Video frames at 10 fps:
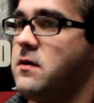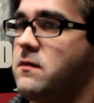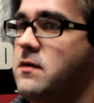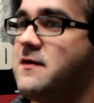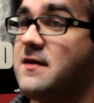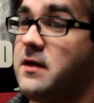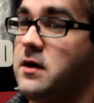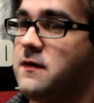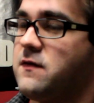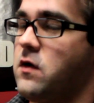
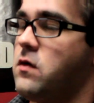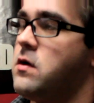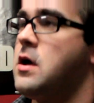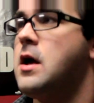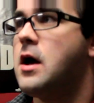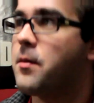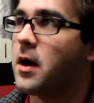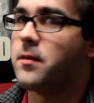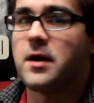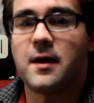recently, so
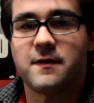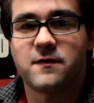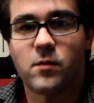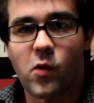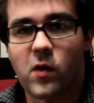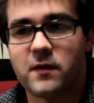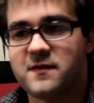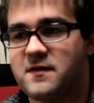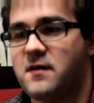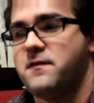probably be getting some more and
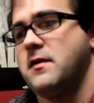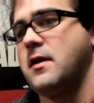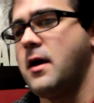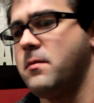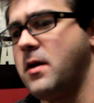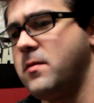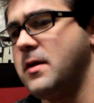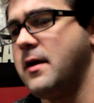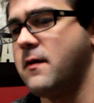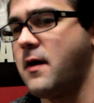stuff, and maybe
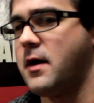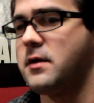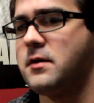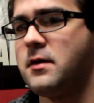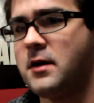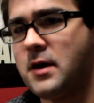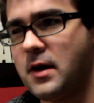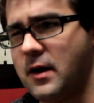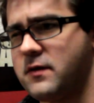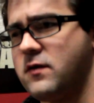later on
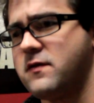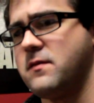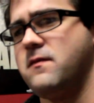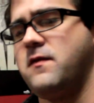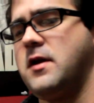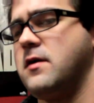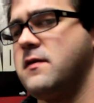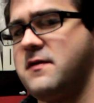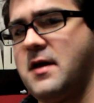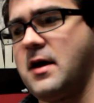I'll do some
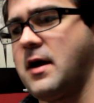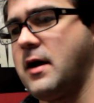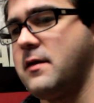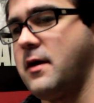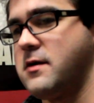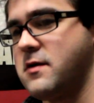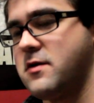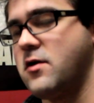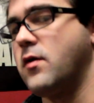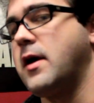videos that kind of like
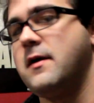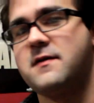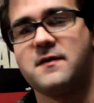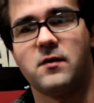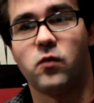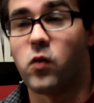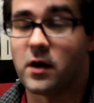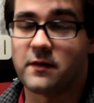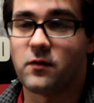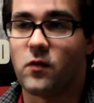just showcase
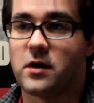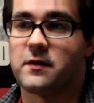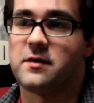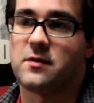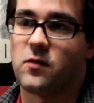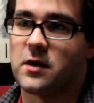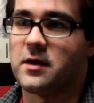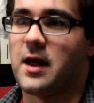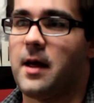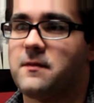one of
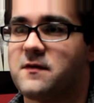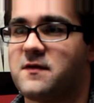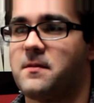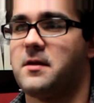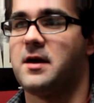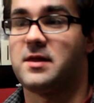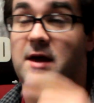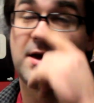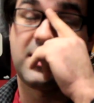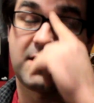the games or something like
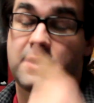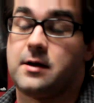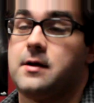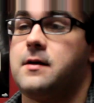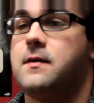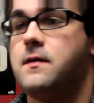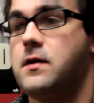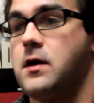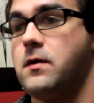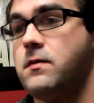that, and
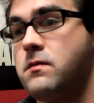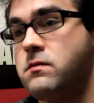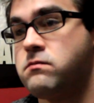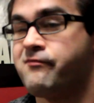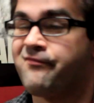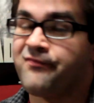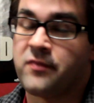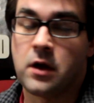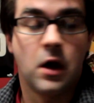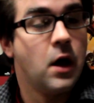you know,
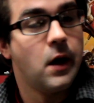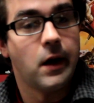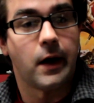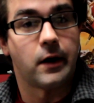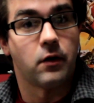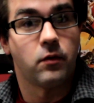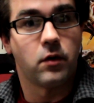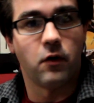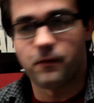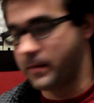I don't know.
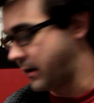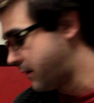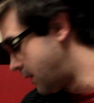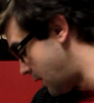We'll go from there.